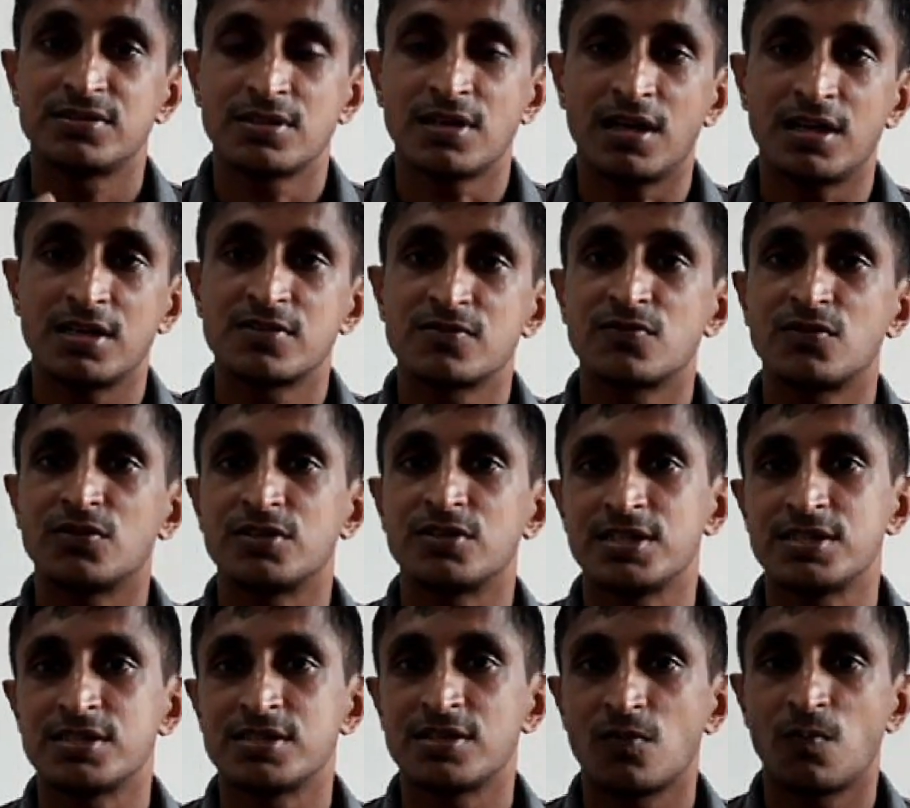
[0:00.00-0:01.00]
chance for
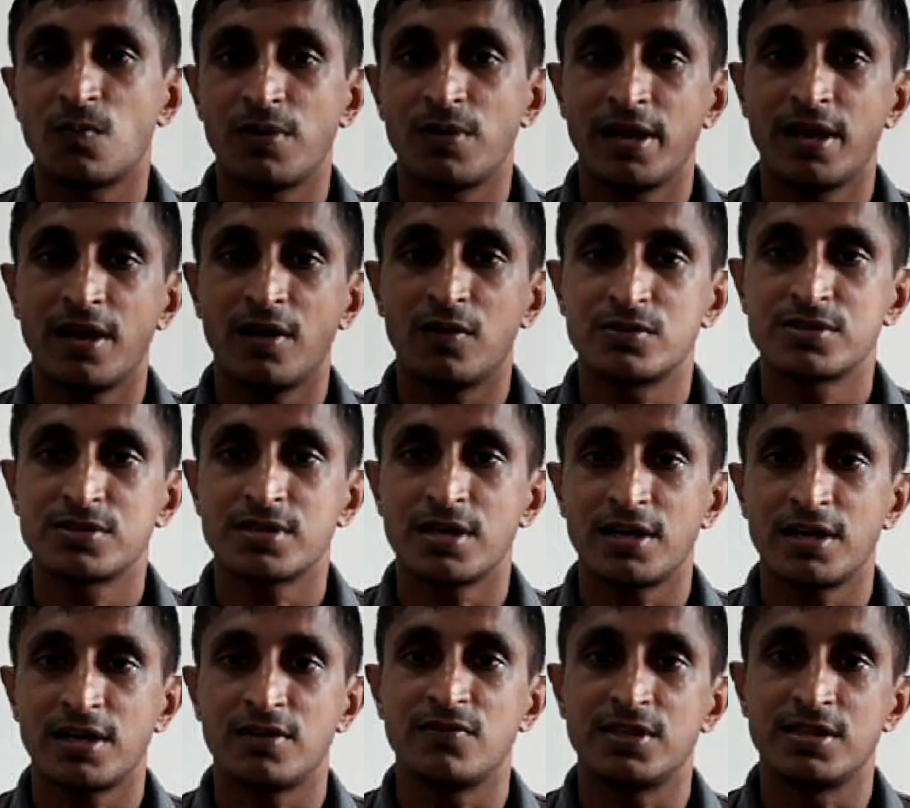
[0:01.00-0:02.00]
Tisa to play
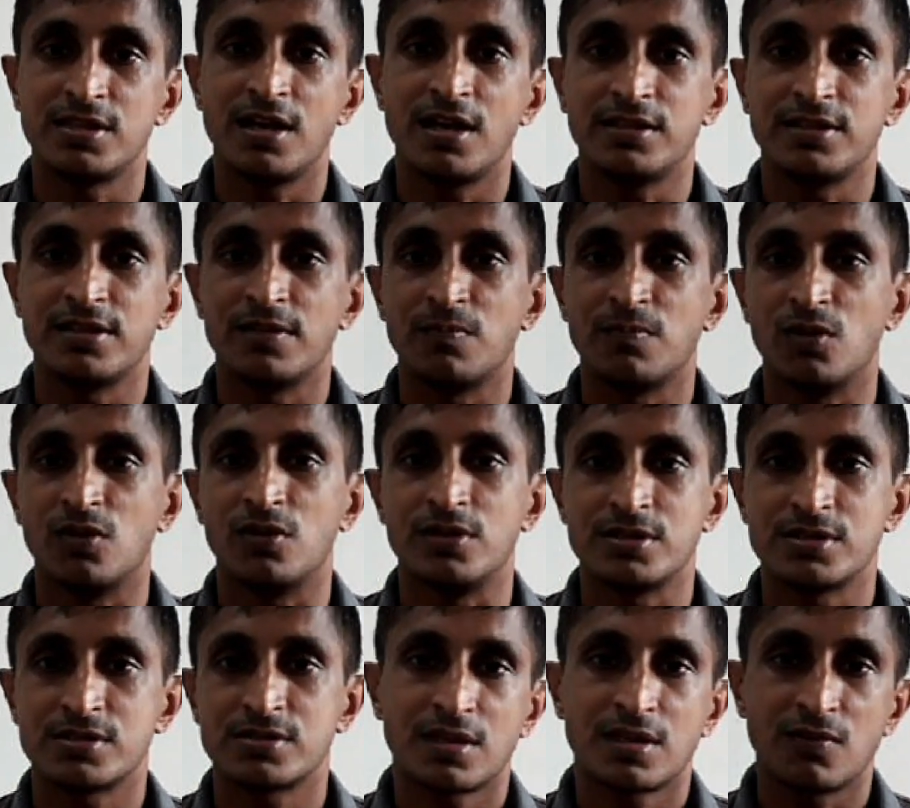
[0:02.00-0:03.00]
outside with the other
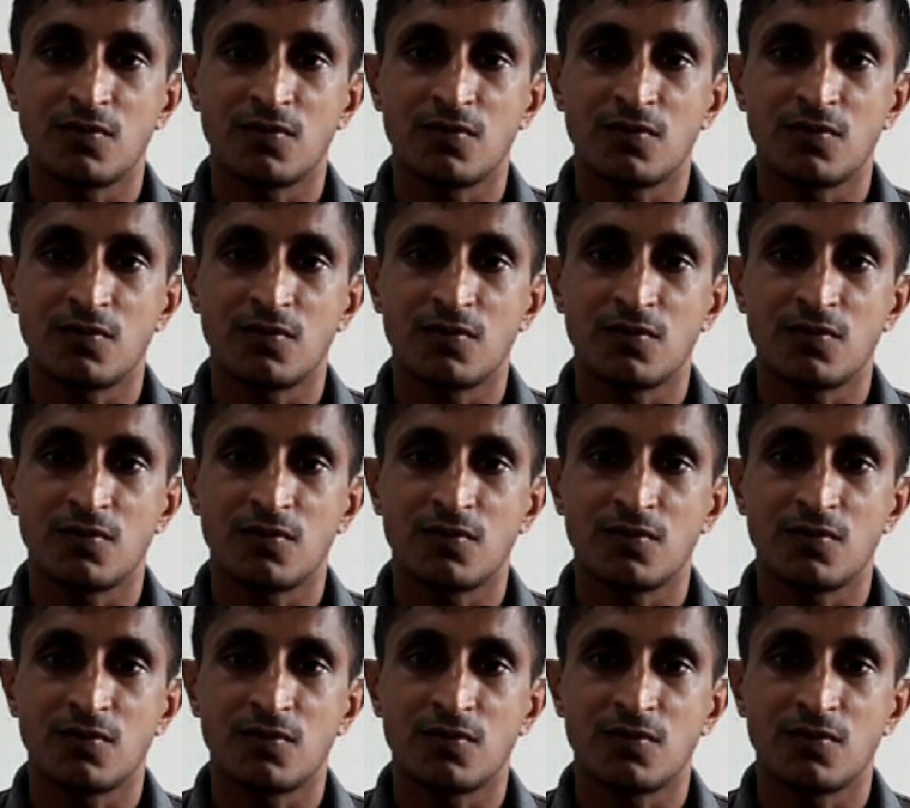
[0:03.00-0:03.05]
boys.